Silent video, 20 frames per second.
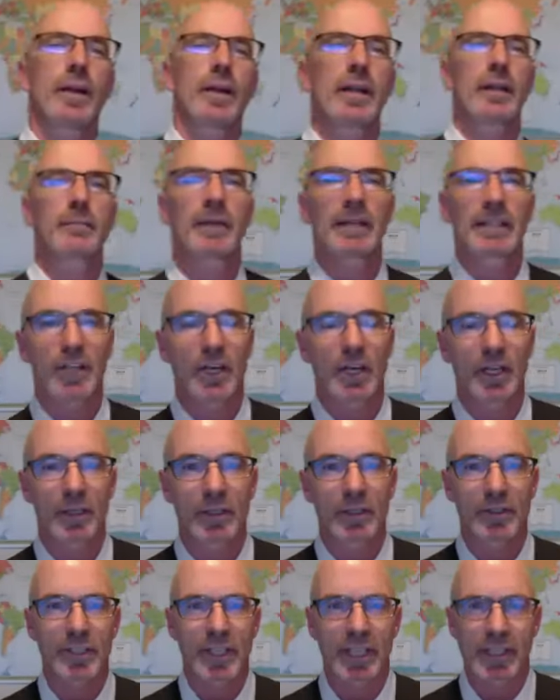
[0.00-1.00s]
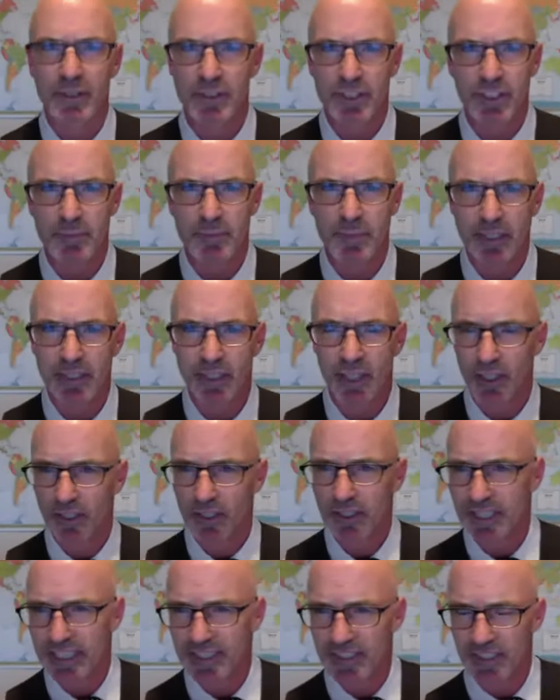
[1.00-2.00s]
right, McDonald's. Now, is this
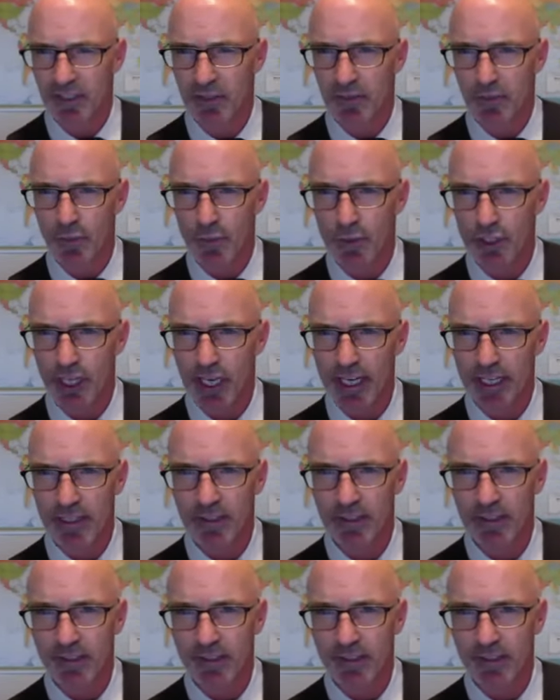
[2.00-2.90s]
McDonald's as in the food chain?